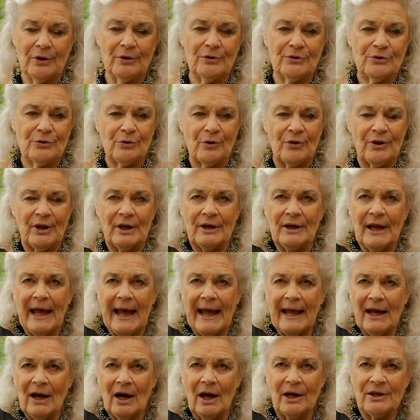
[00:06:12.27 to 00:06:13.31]
so they'd
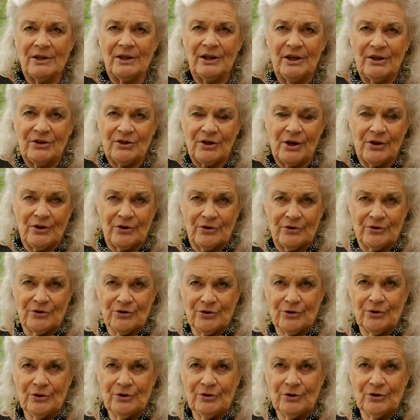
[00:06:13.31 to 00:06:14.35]
hang onto each other's
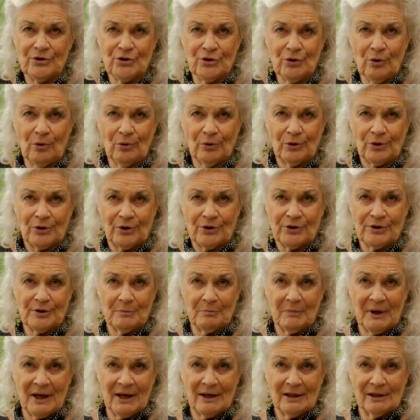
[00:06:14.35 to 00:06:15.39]
shoulders
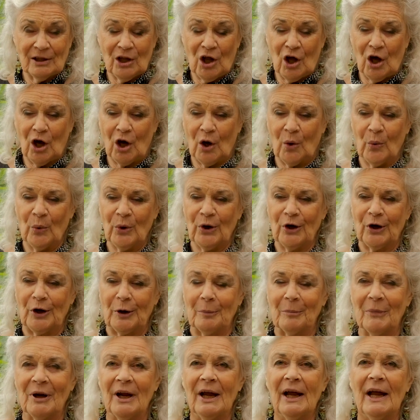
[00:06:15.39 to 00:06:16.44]
and make a long
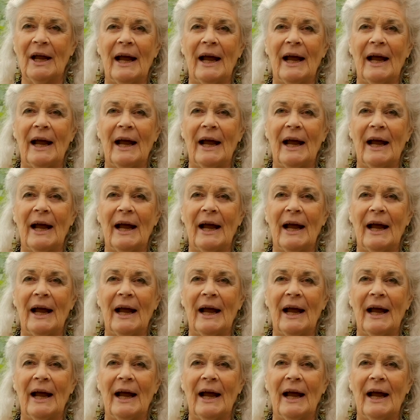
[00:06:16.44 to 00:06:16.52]
worm.